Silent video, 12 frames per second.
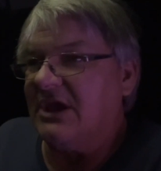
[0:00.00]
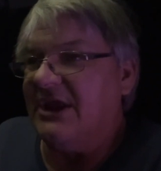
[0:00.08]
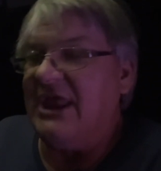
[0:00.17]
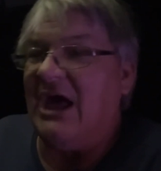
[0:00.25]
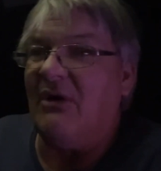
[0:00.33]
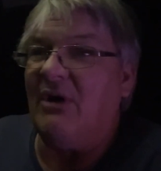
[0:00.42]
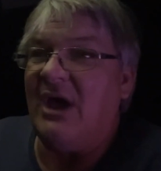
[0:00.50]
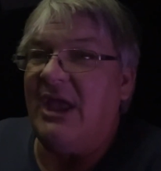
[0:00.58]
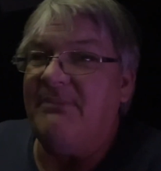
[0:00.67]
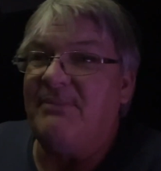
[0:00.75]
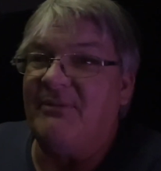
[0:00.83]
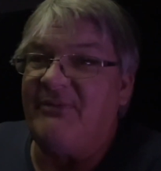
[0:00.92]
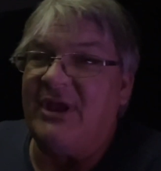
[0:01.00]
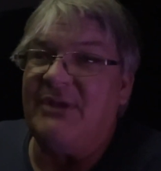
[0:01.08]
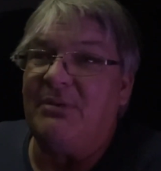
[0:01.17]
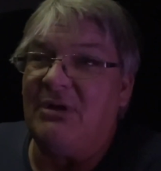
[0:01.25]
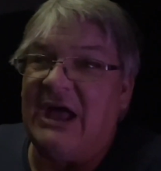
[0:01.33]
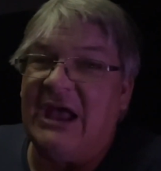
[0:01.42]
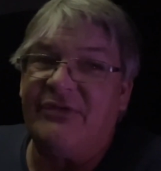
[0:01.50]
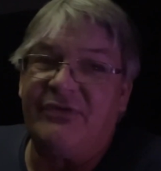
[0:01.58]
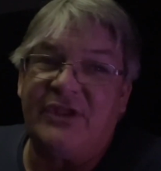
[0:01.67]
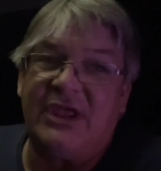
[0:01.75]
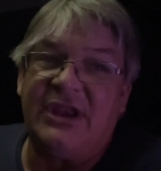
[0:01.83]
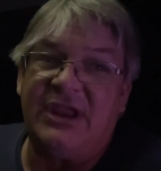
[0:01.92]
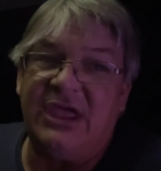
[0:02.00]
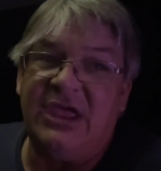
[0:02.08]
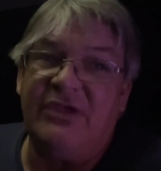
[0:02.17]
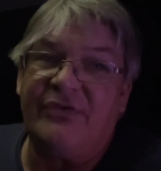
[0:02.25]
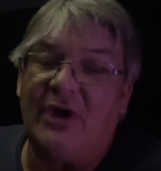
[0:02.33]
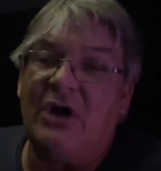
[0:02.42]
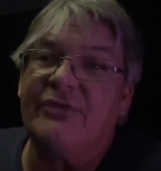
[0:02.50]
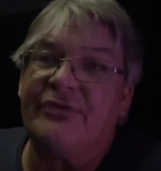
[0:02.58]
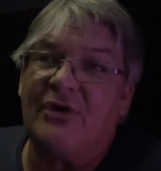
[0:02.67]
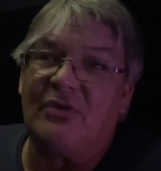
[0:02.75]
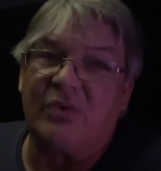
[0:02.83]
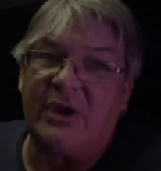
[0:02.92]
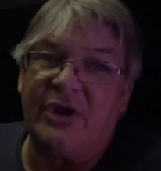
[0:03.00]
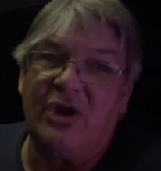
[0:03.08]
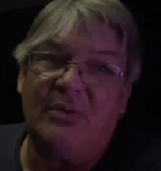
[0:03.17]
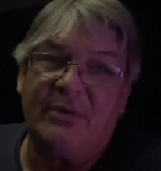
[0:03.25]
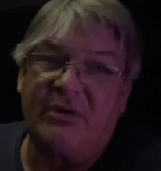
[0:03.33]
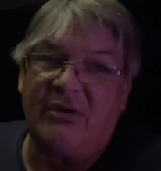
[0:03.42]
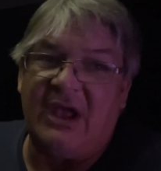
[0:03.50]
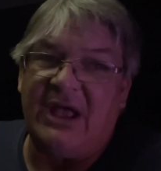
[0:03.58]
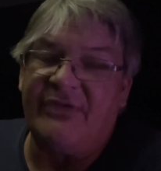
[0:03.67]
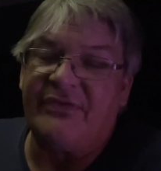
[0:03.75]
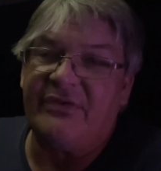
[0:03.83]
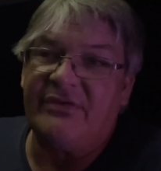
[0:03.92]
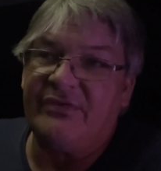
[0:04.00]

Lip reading: now a preventable accident is also running over grass.